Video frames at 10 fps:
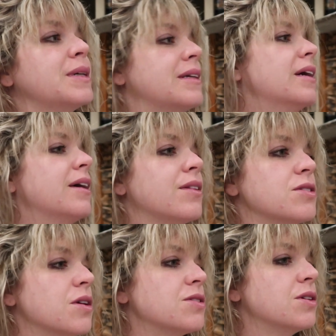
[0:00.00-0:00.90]
but
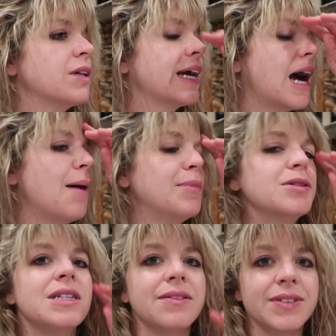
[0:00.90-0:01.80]
there's also like
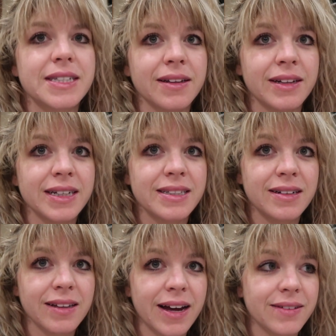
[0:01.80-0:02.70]
composting facilities
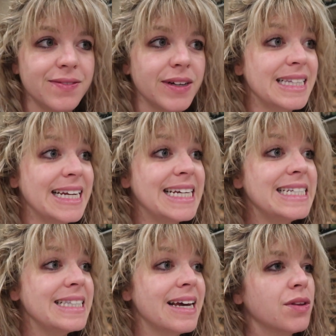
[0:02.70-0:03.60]
in a lot of cities.